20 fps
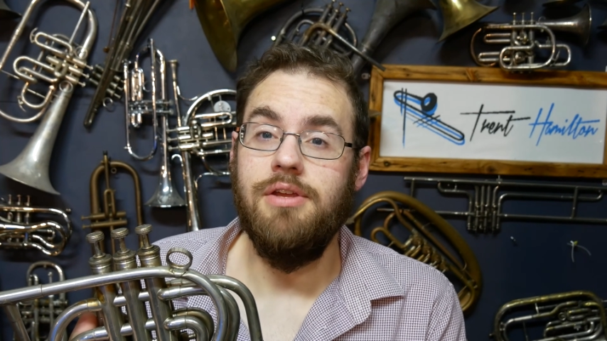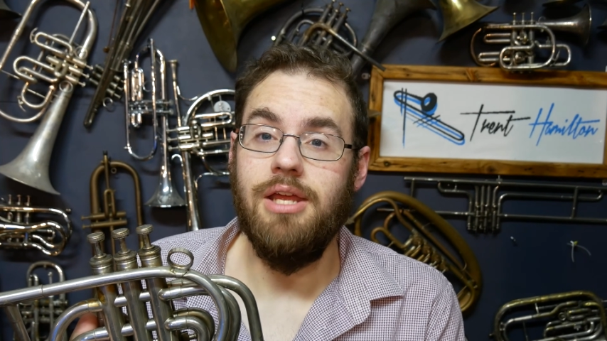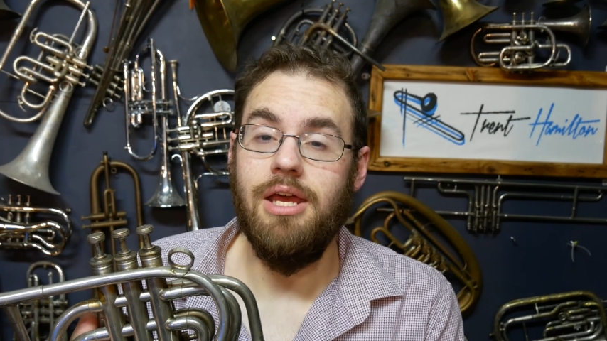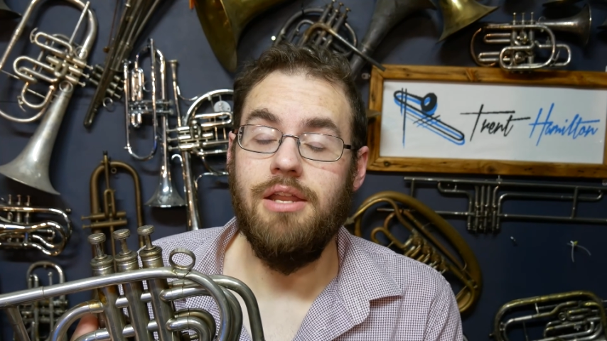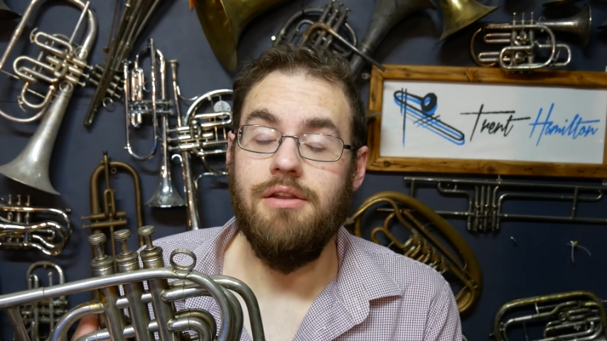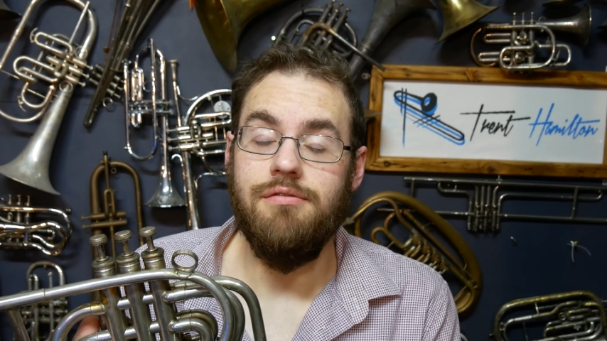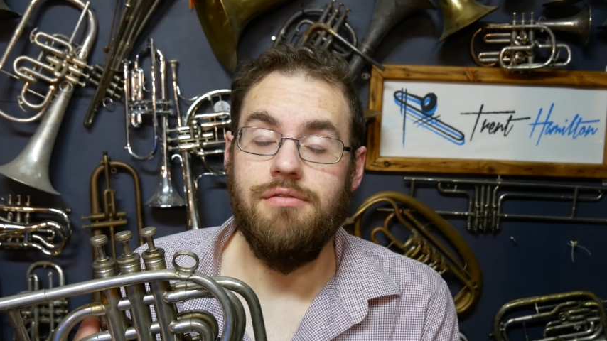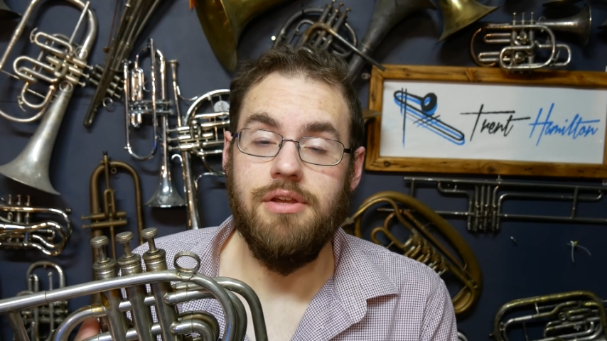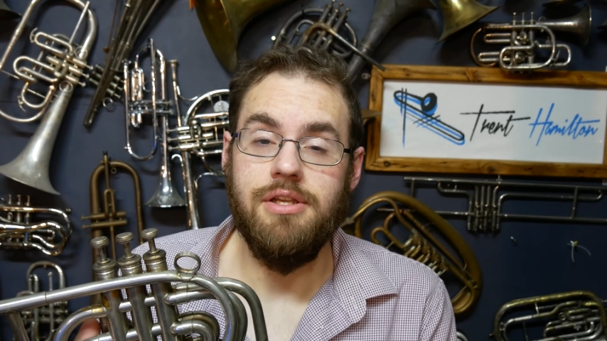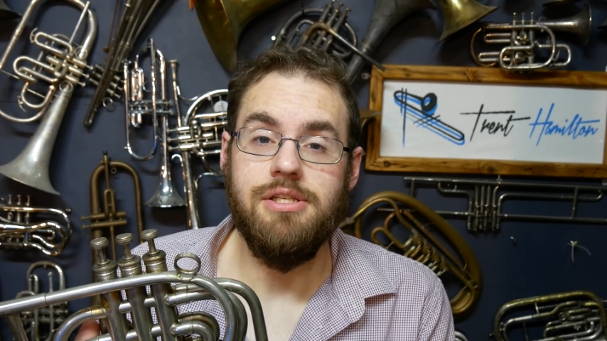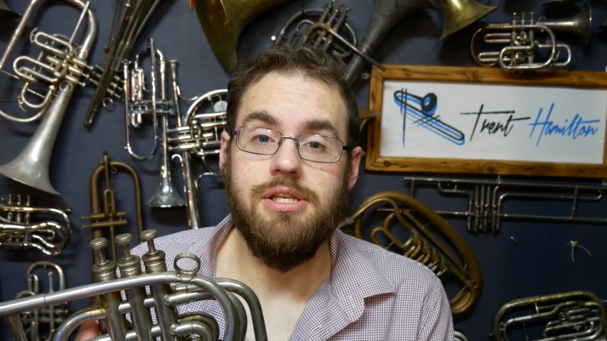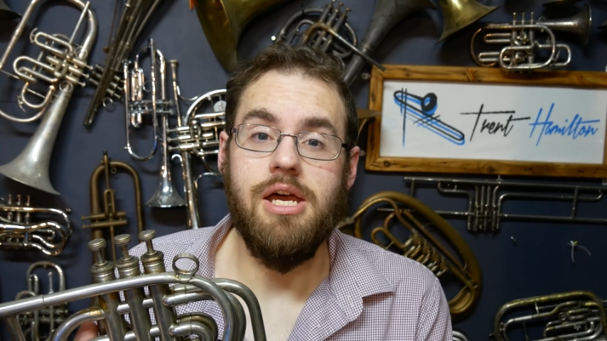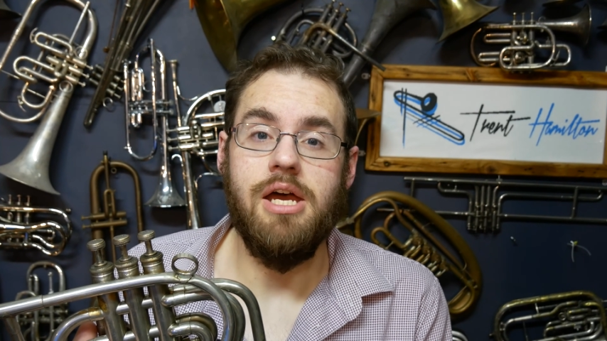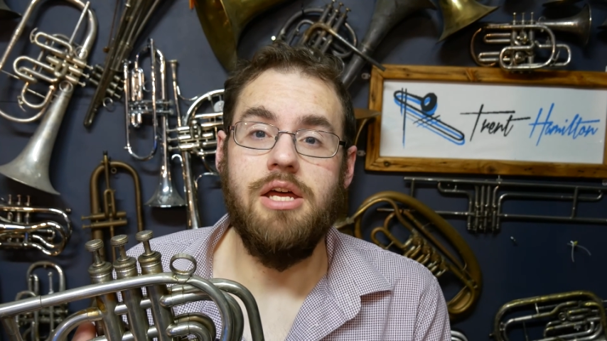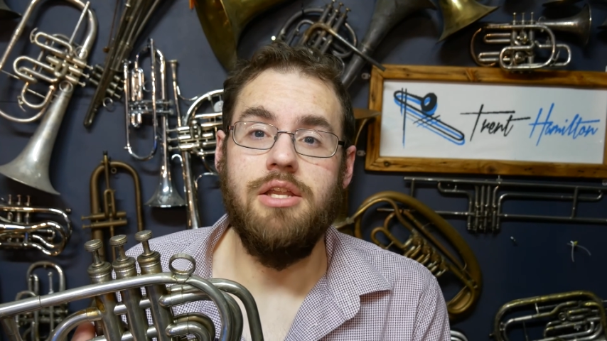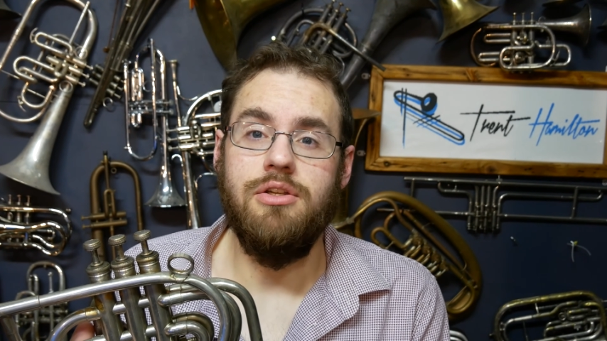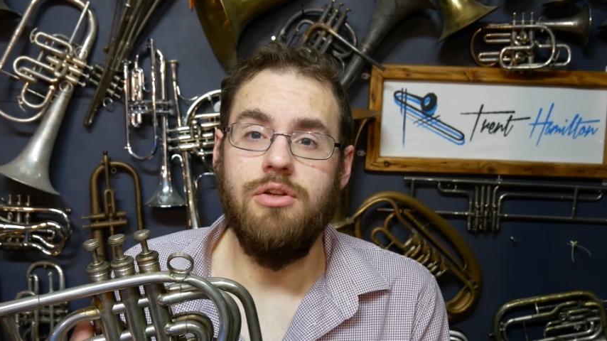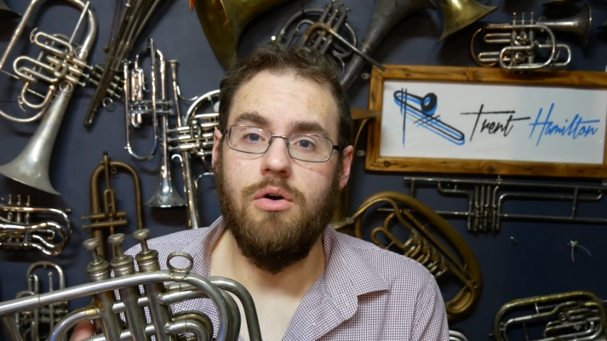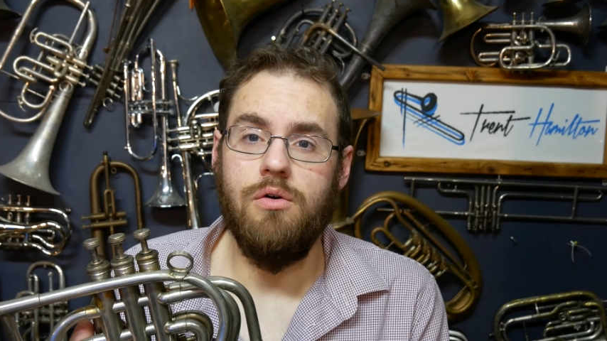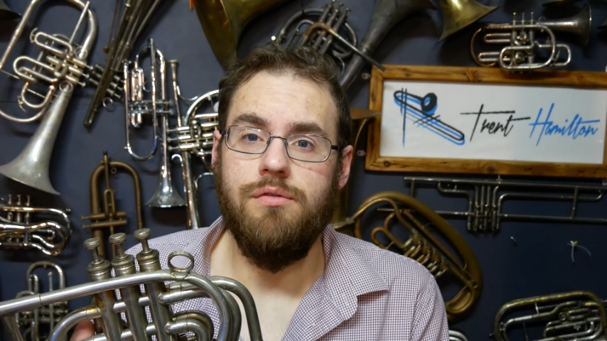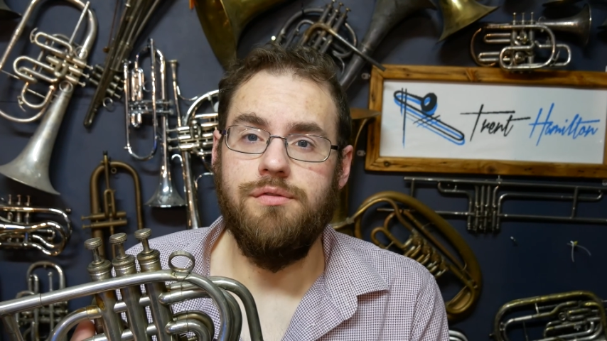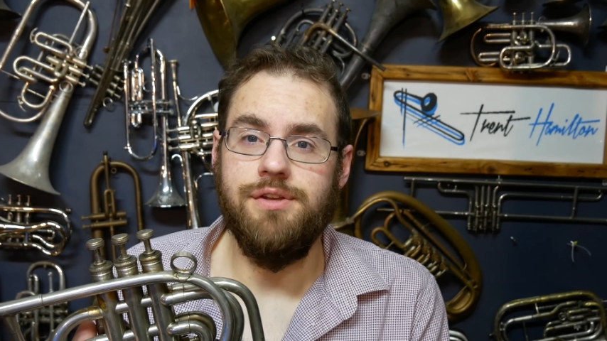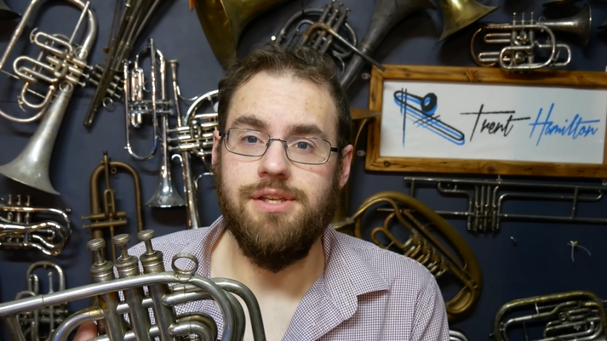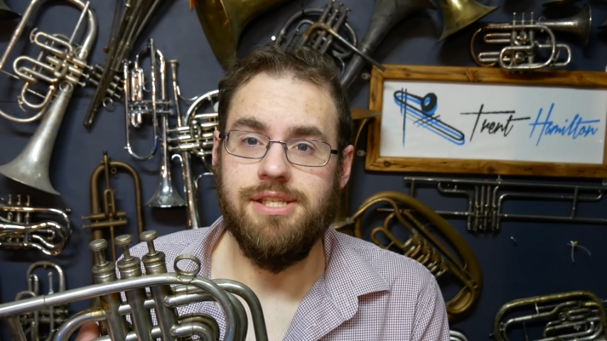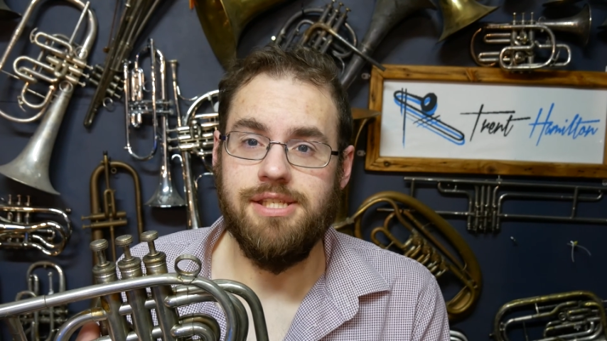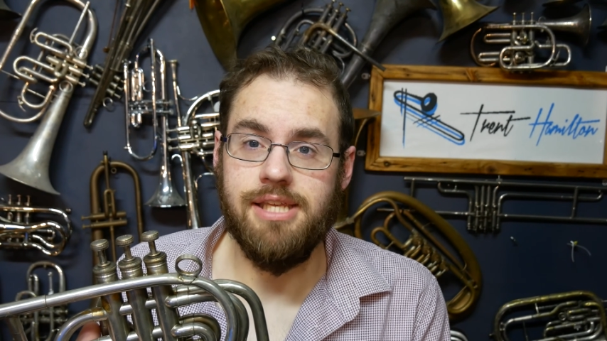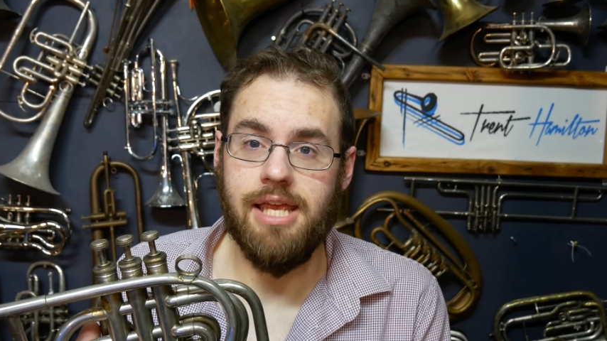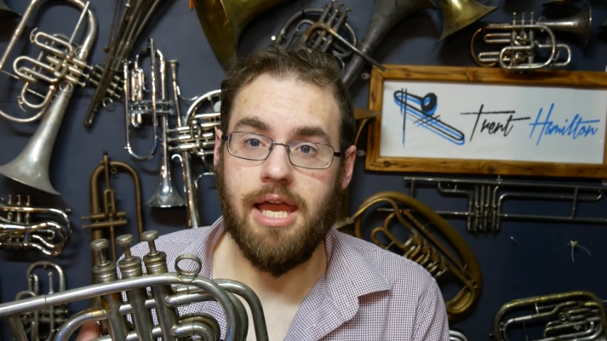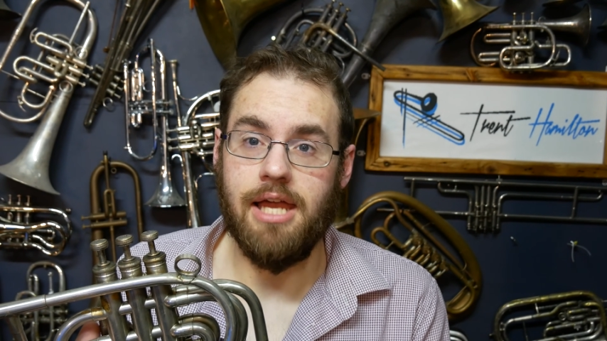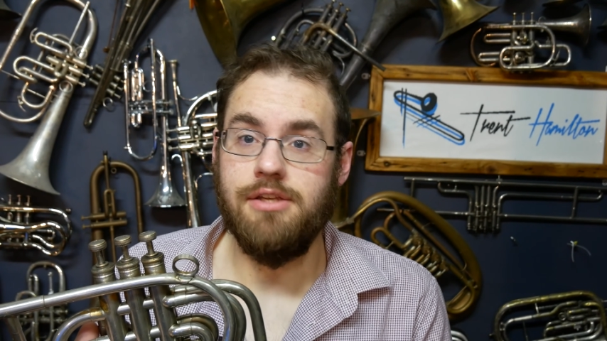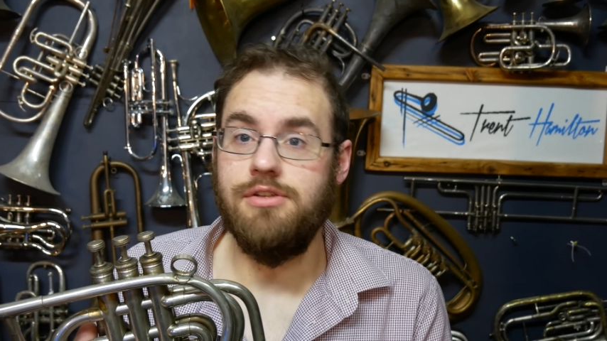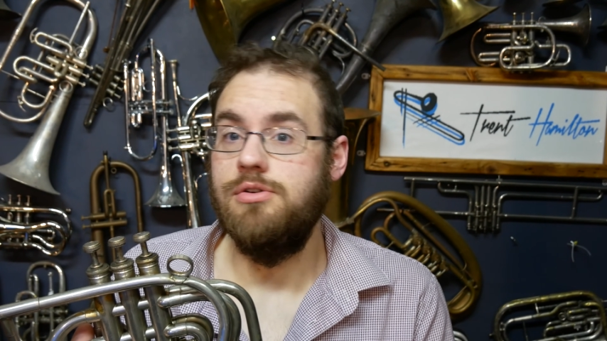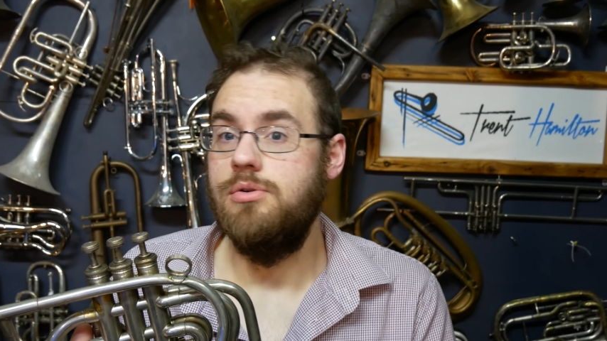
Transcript: inventor Adolphe Sax,